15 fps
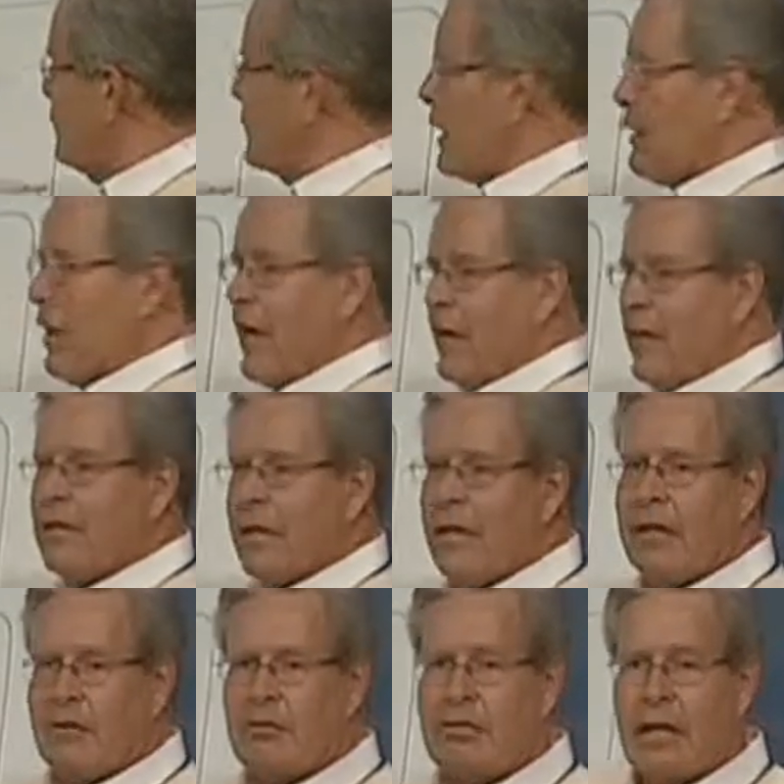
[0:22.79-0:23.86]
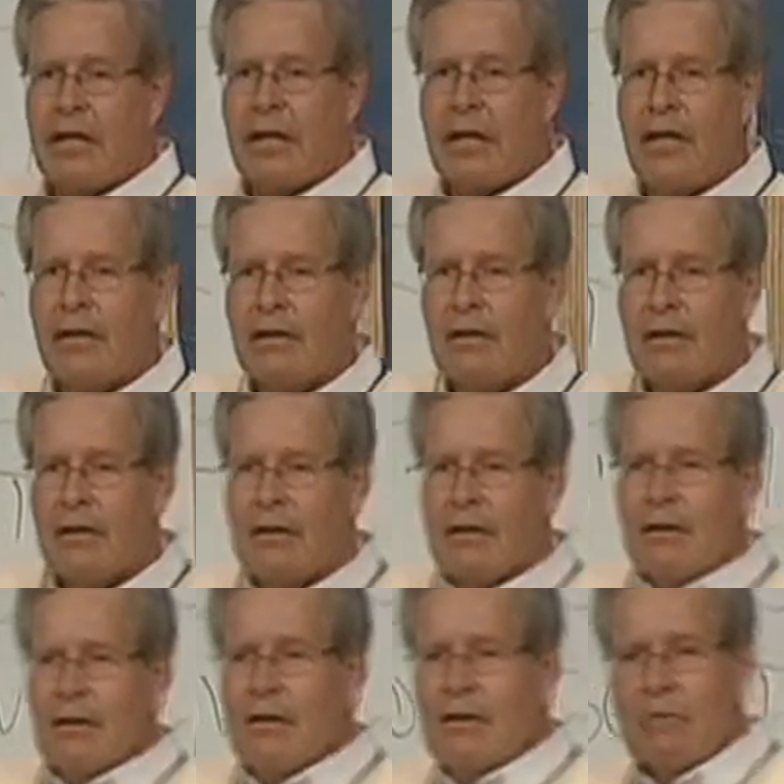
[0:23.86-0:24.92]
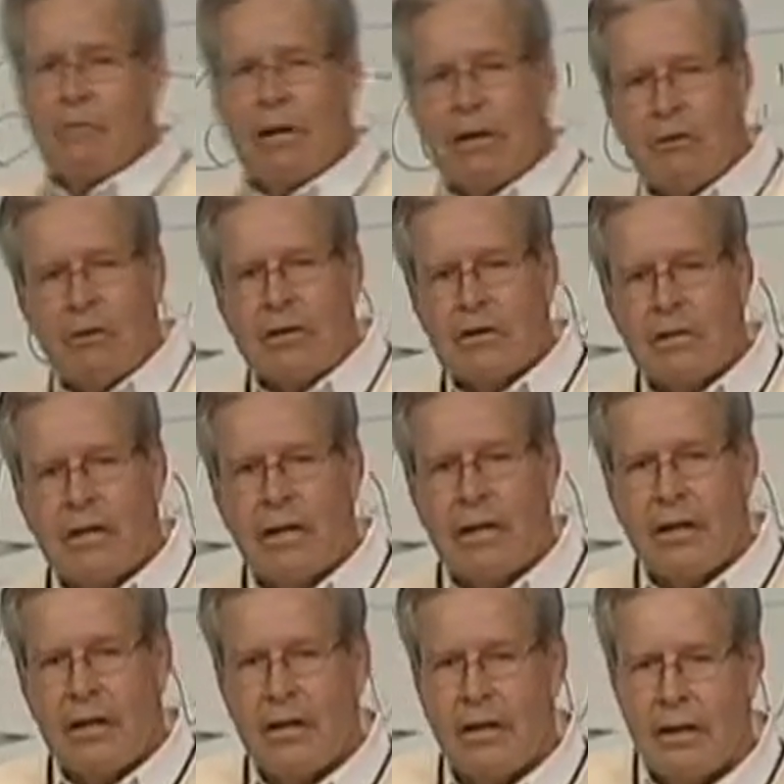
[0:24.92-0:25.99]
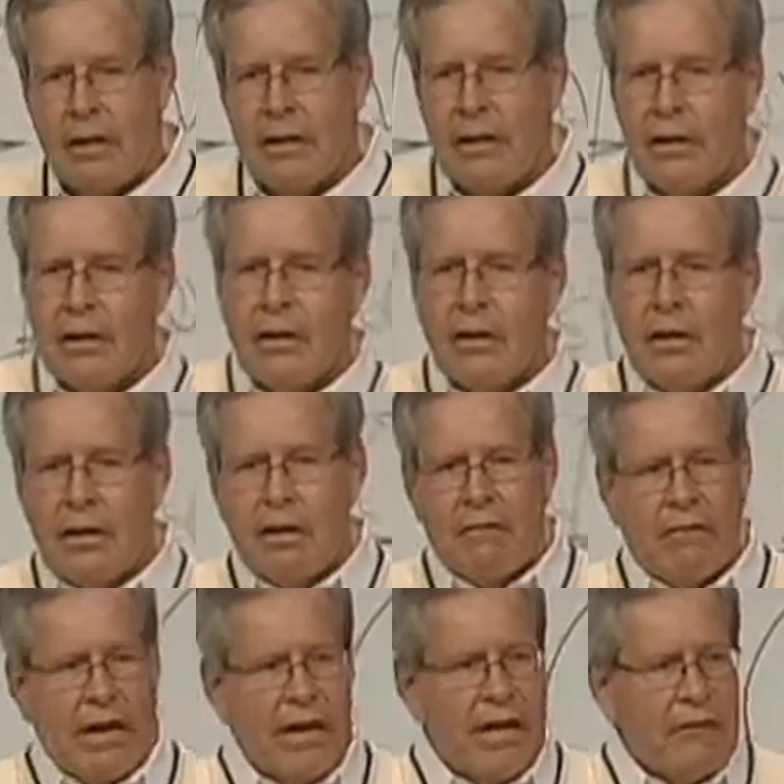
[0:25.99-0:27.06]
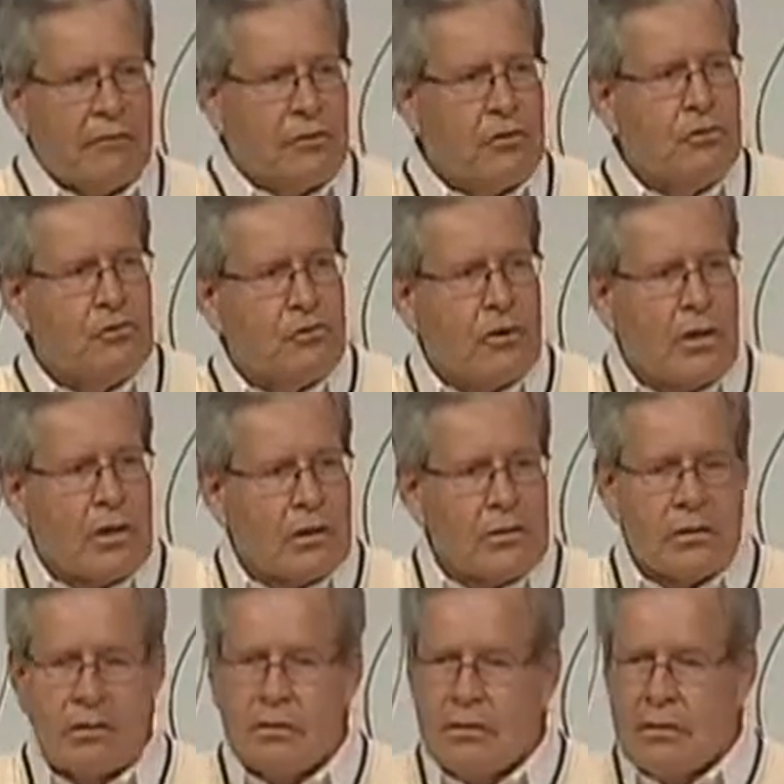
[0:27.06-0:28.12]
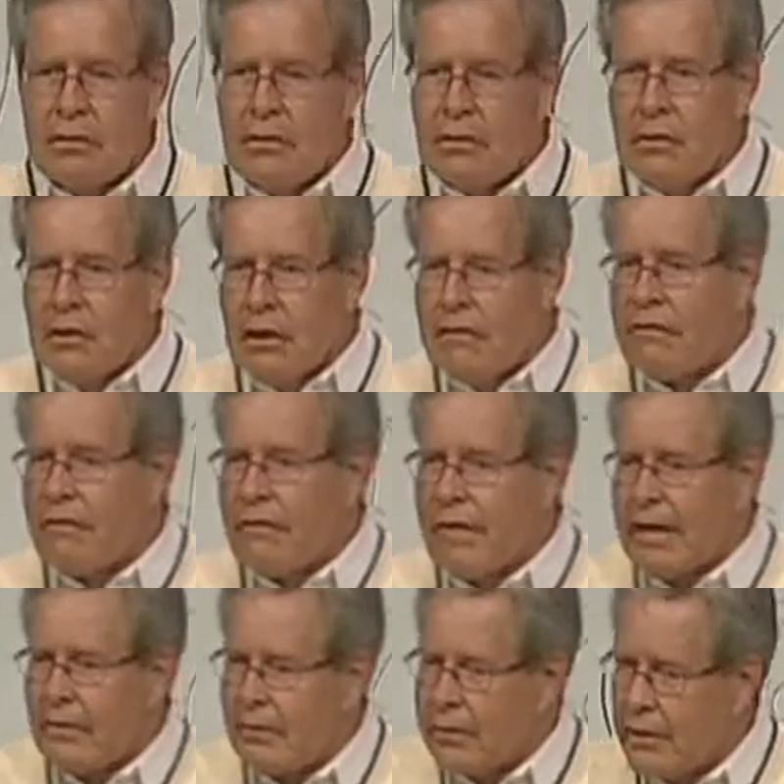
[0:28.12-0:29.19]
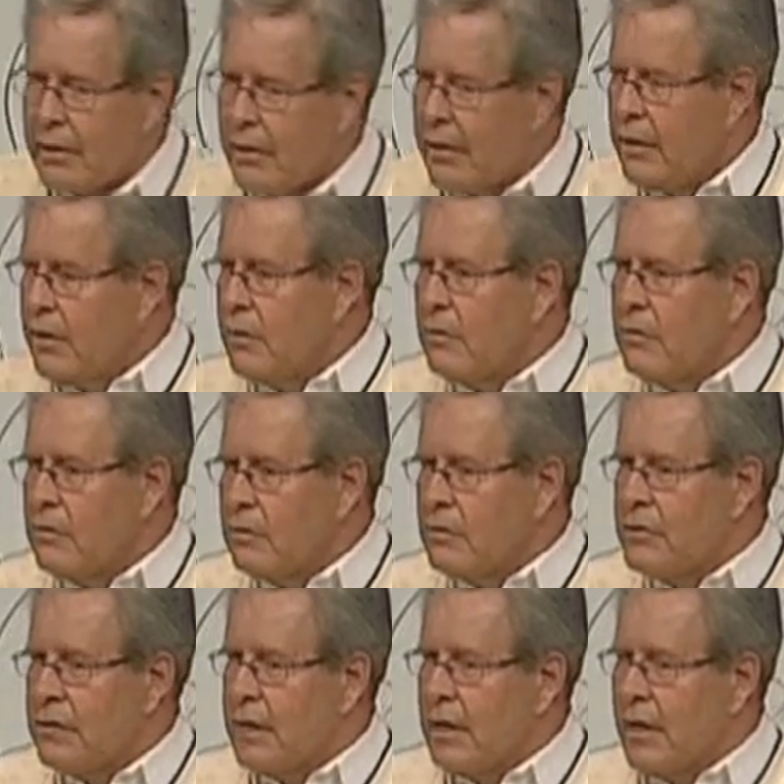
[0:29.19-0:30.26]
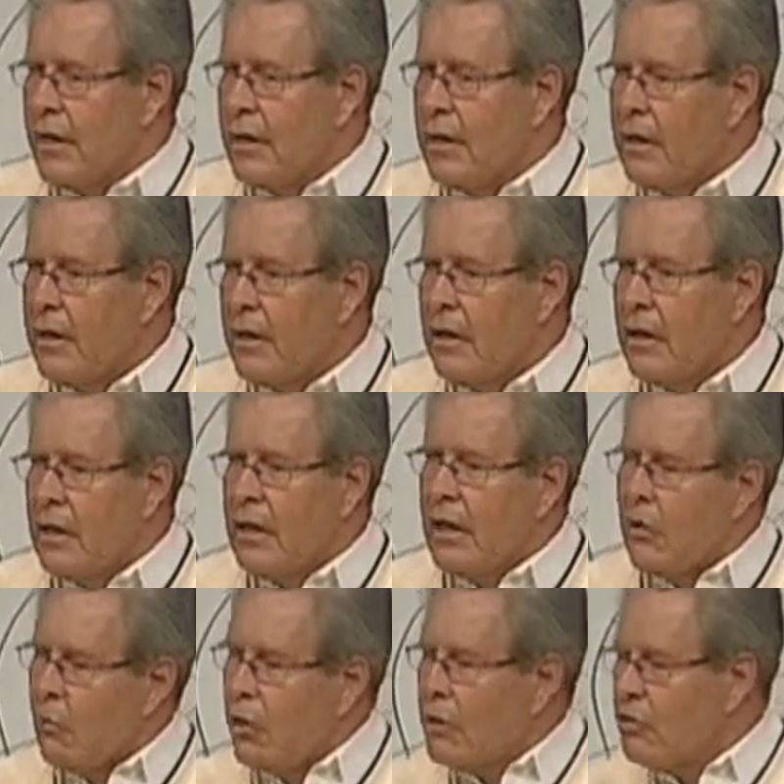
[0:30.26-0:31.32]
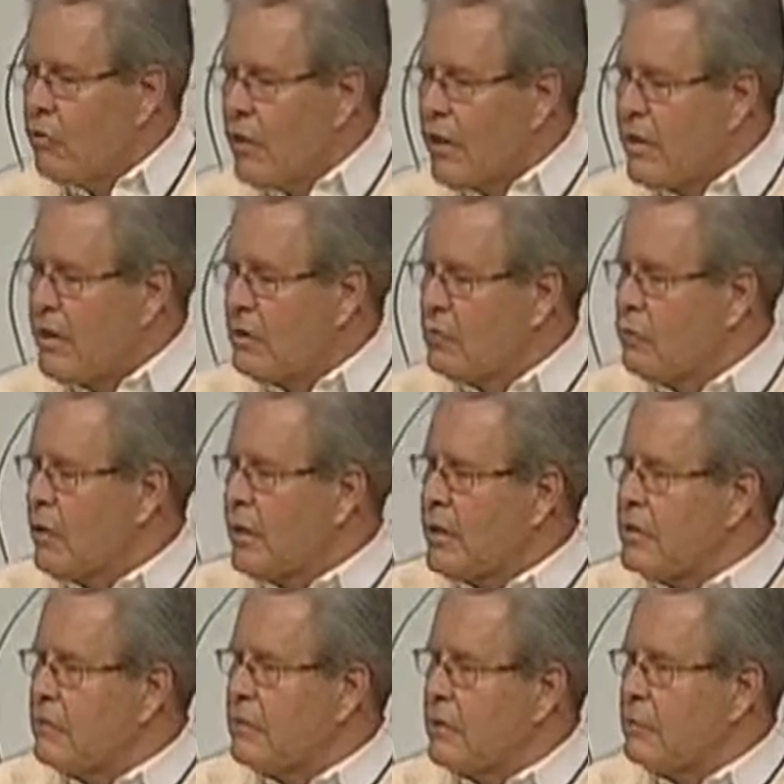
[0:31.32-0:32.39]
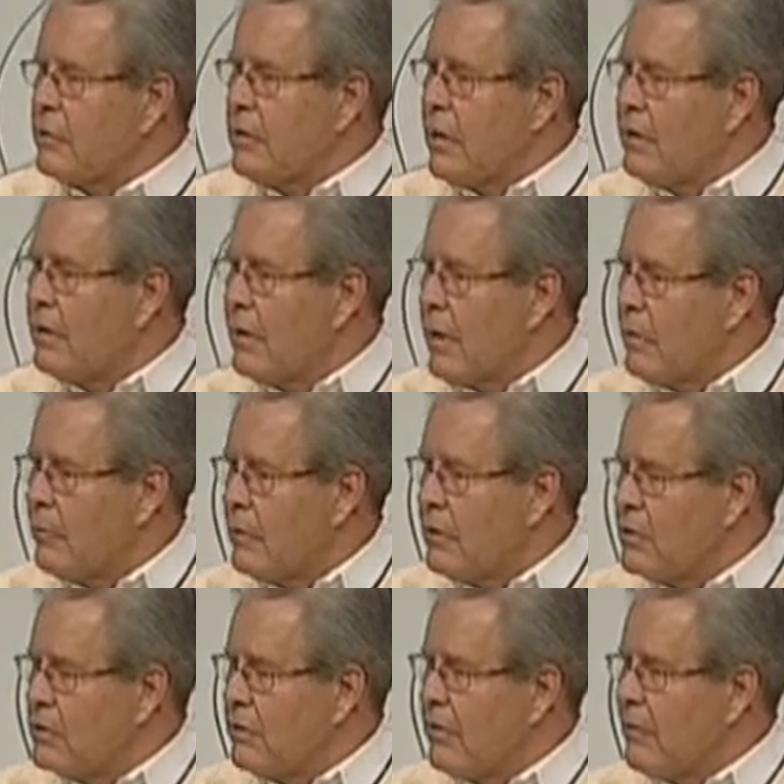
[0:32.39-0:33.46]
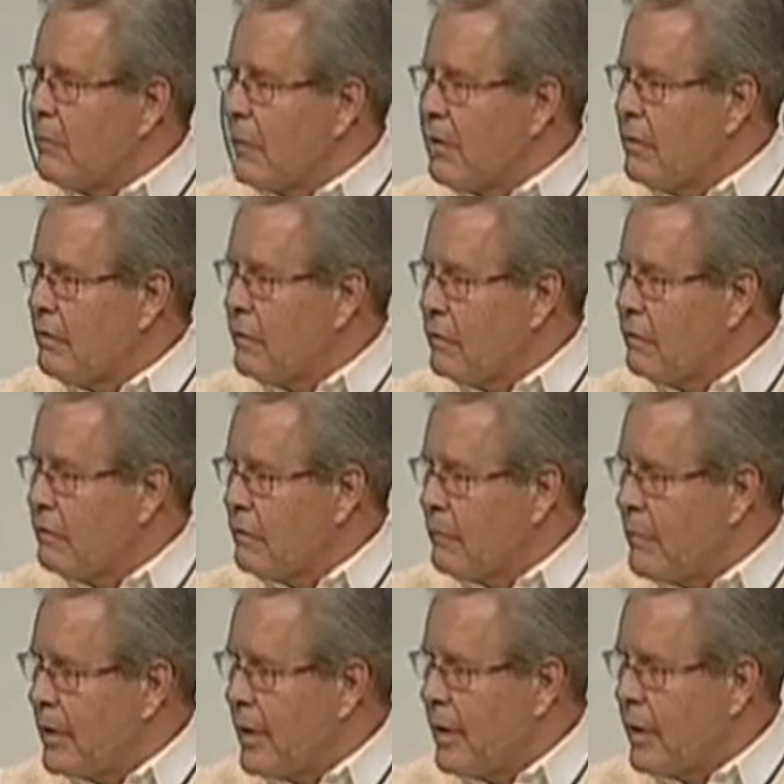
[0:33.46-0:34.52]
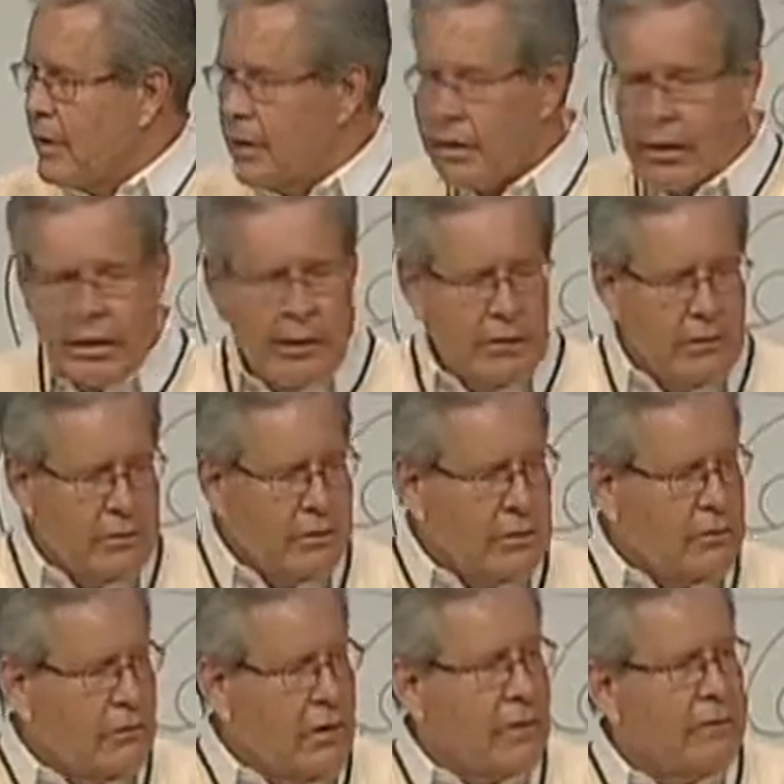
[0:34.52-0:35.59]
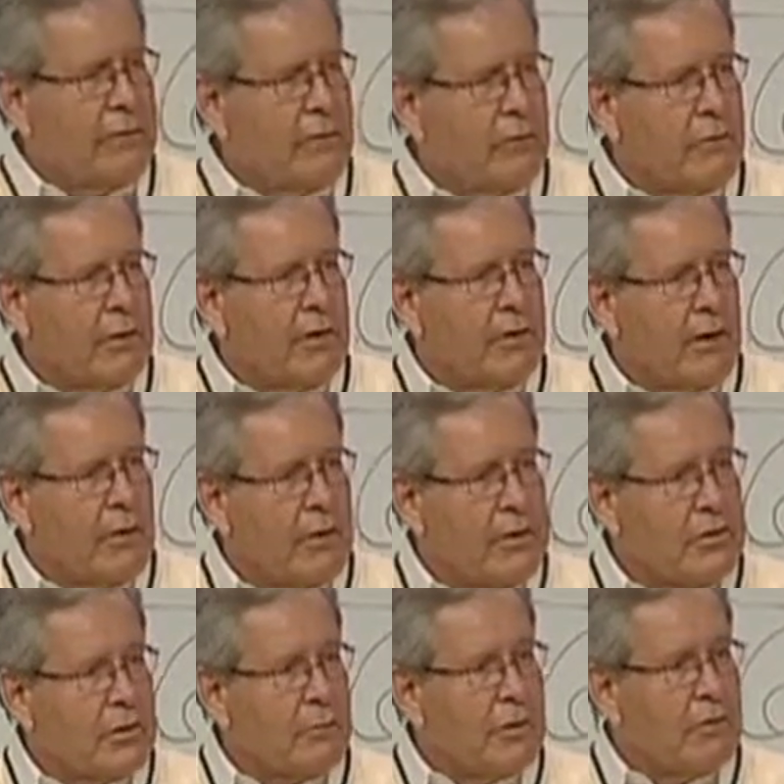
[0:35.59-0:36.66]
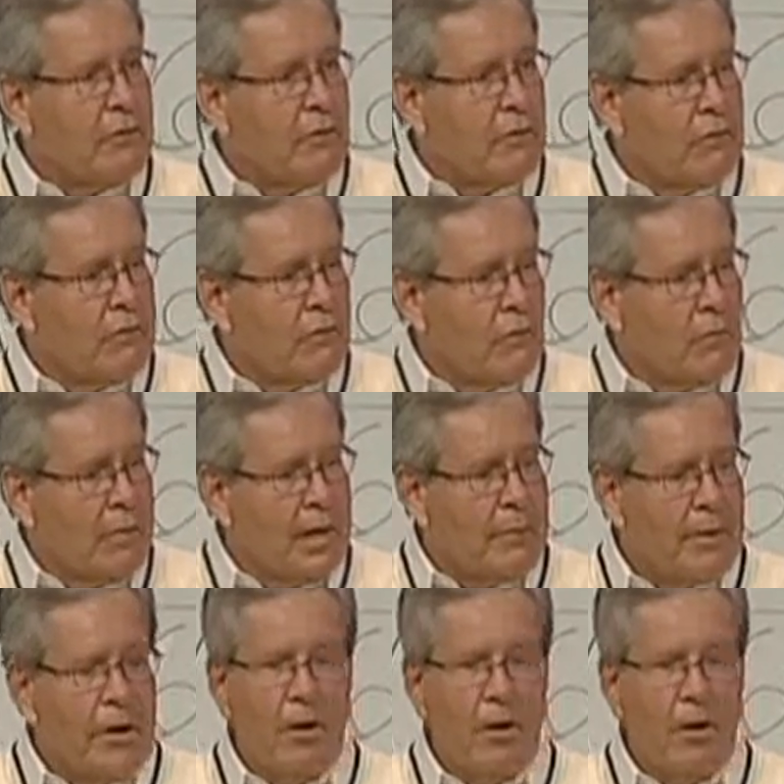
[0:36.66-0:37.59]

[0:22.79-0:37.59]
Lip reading: that. I understand that. But I always say, if I have two trunks of the faculty at UCLA, and one trunk is filled with $100 bills of everybody that voted for McCain, and here is a trunk filled with $100 bills everybody voted for Obama,